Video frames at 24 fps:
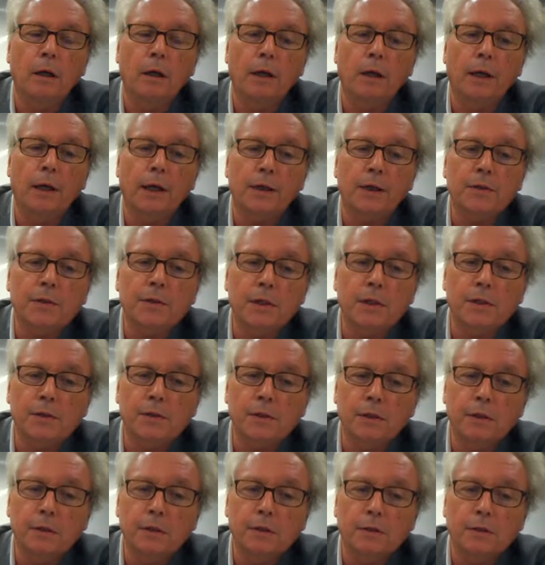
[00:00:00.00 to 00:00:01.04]

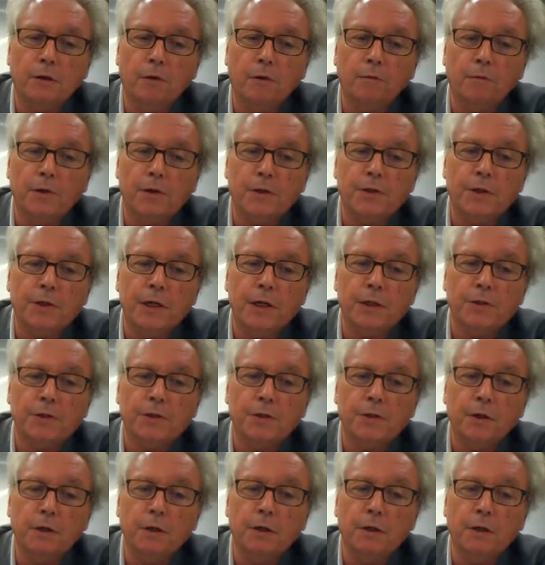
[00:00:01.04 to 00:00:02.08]
existence of
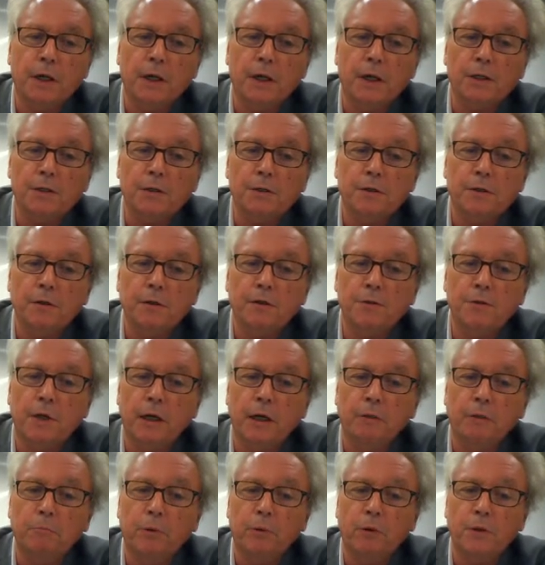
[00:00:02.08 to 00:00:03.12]
essential national
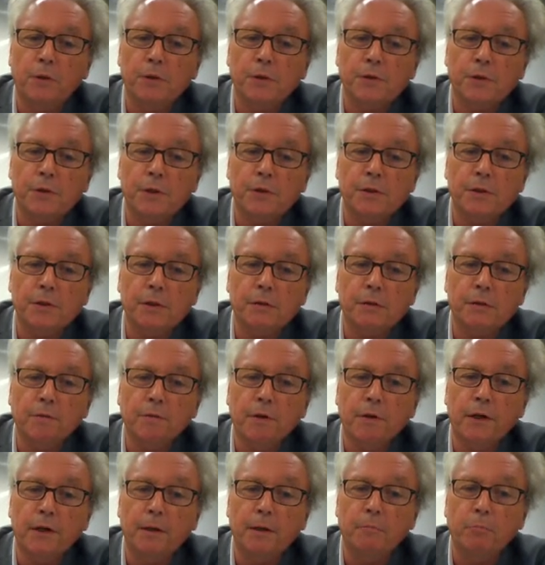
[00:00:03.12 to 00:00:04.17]
drug policies is a
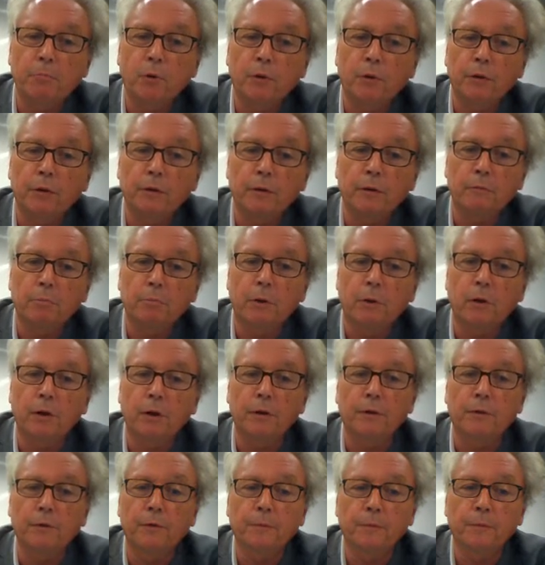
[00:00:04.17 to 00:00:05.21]
very important
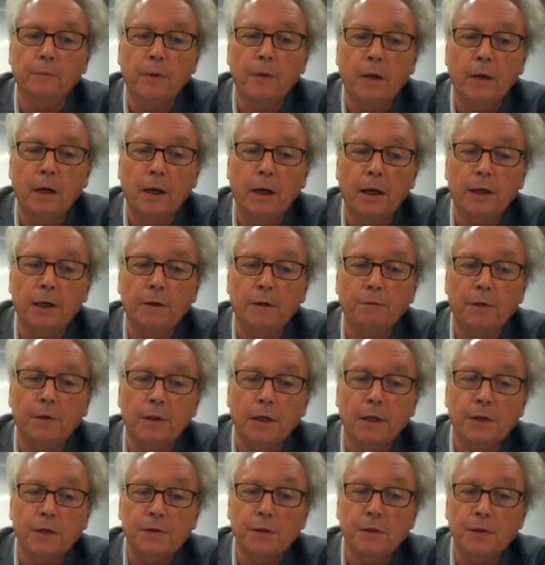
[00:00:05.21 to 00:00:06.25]
part. And if it
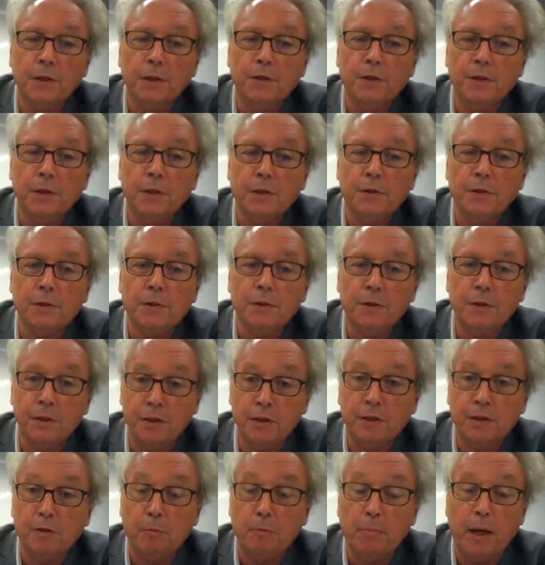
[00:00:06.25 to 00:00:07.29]
doesn't exist, this
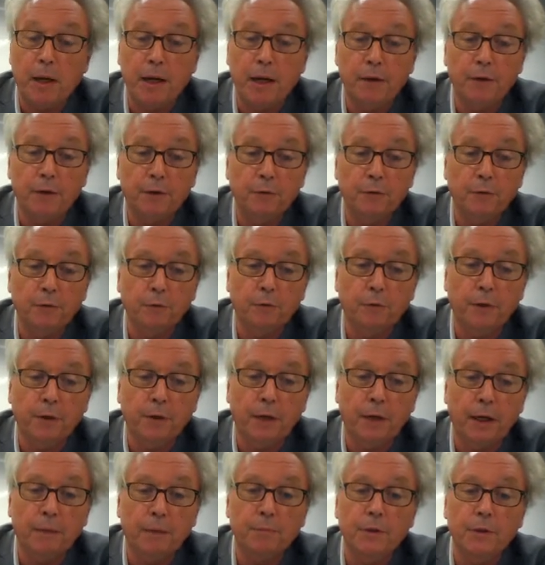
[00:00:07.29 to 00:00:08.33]
is a barrier to the
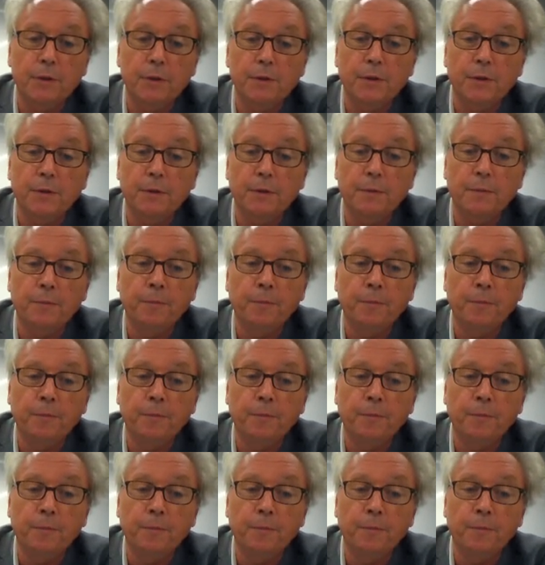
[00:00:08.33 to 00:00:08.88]
MDG.